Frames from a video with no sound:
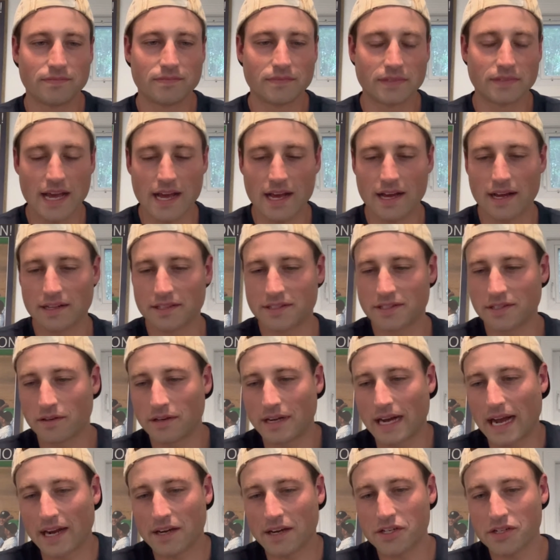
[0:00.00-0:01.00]
Yeah.
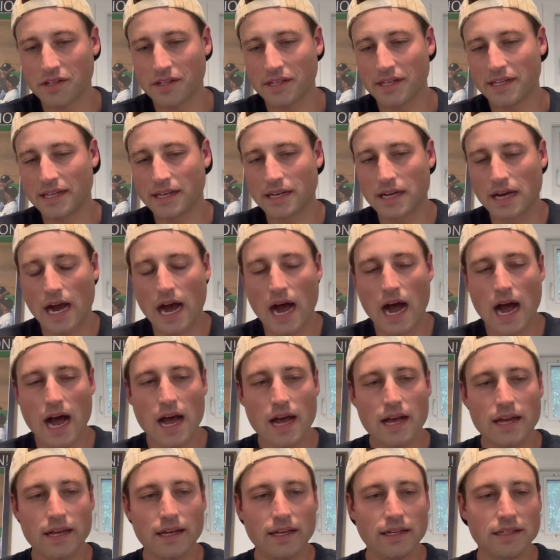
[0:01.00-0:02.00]
So actually,
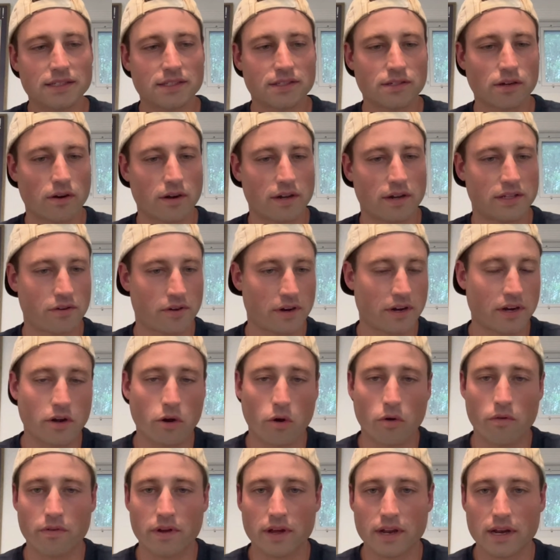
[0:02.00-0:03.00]
I started during
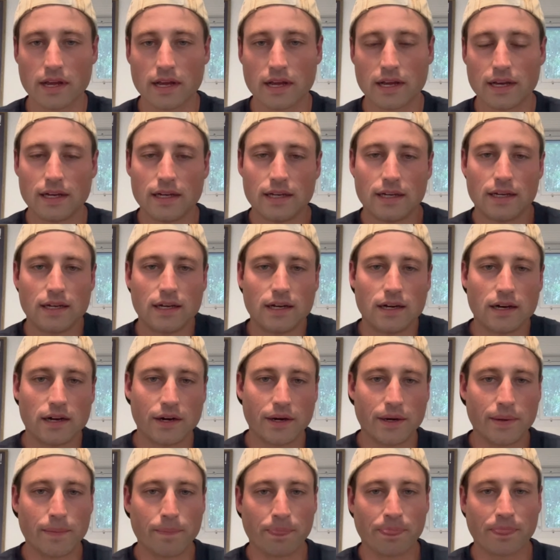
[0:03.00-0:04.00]
COVID.
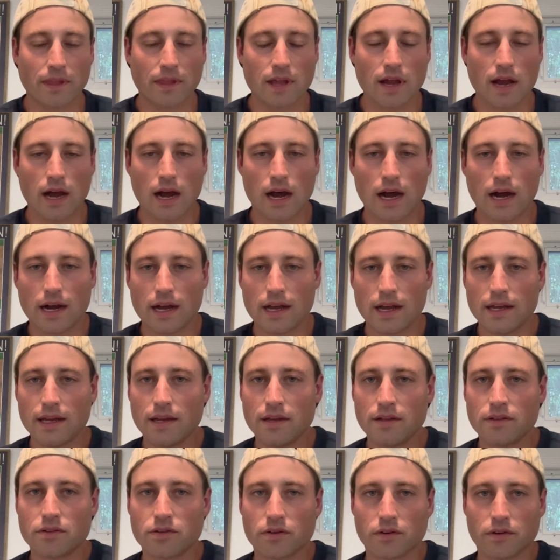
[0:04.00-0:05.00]
Um,
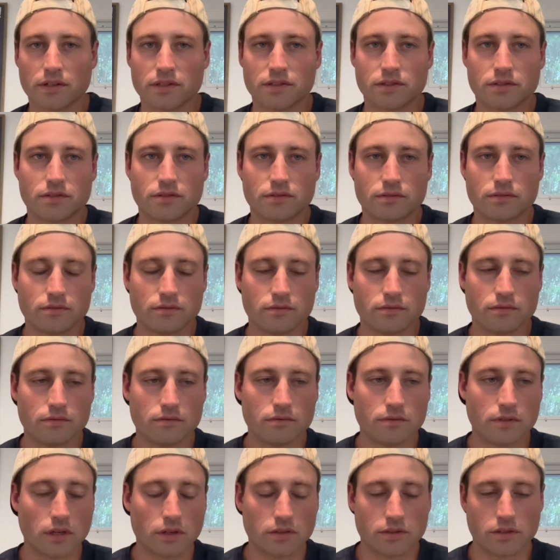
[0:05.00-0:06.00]
I, during,
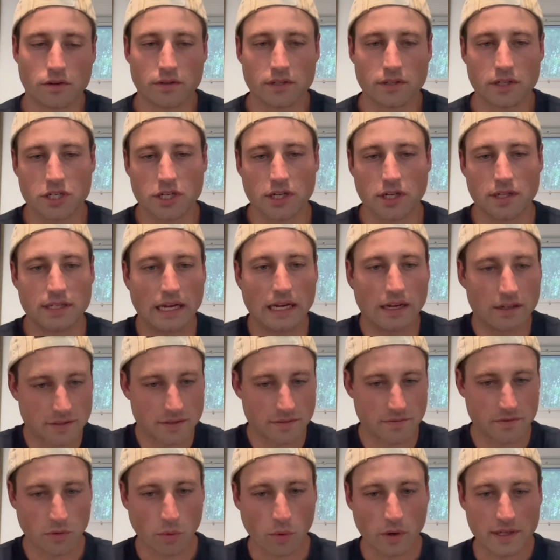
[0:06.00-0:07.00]
you know, during the shutdowns
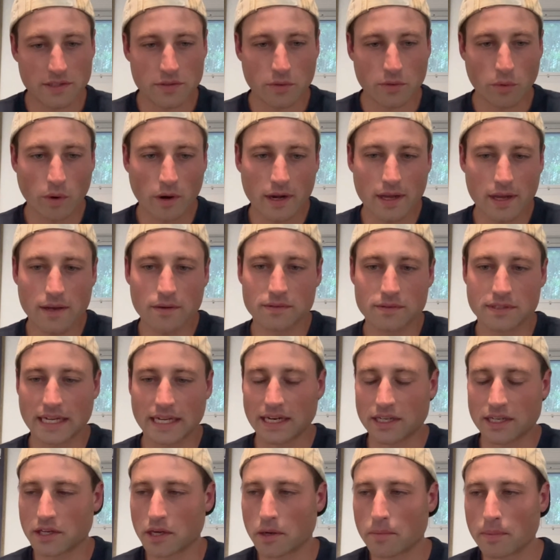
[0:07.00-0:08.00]
of twenty twenty, it was
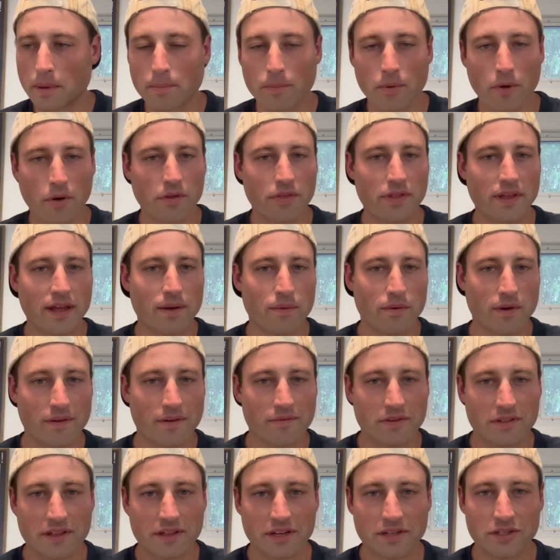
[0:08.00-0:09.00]
actually on my birthday where
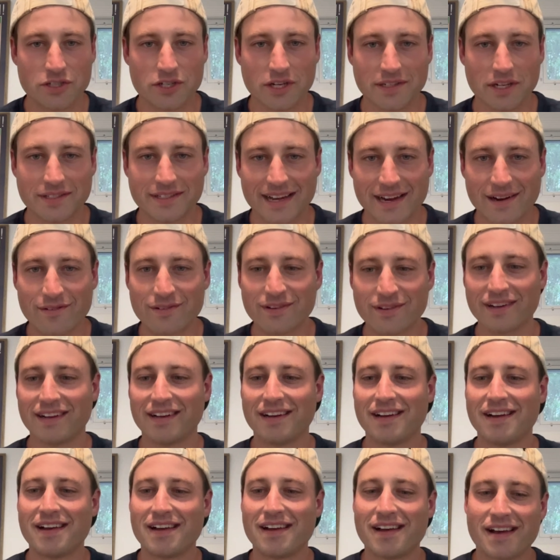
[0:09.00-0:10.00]
everything shut down.
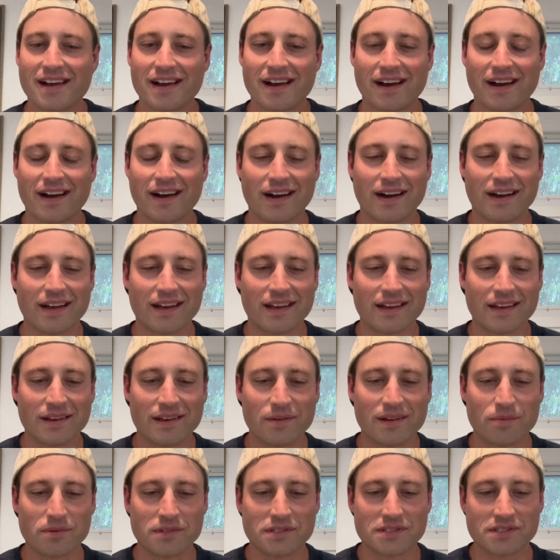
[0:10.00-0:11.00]

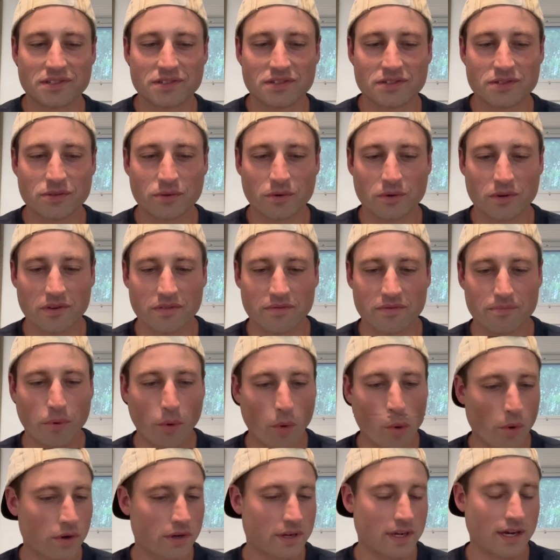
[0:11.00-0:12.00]
I was sort of
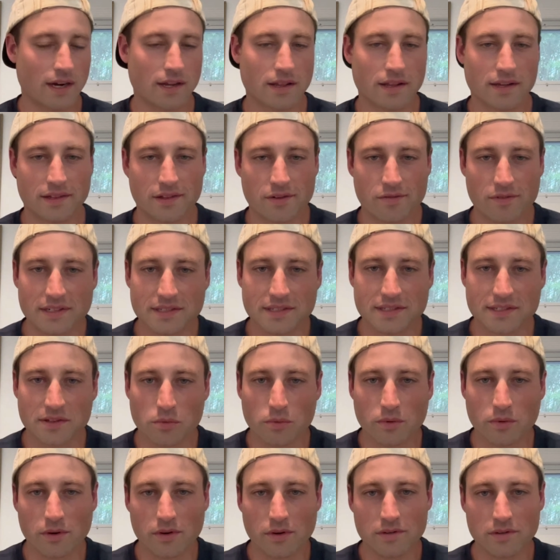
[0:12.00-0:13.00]
bored, kind of like the rest of
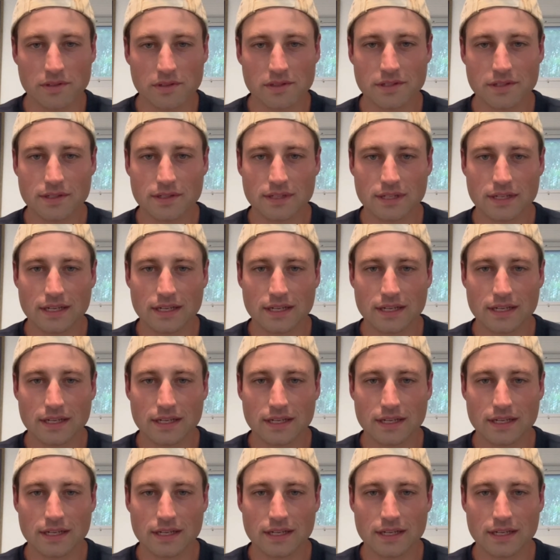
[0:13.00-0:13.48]
the world,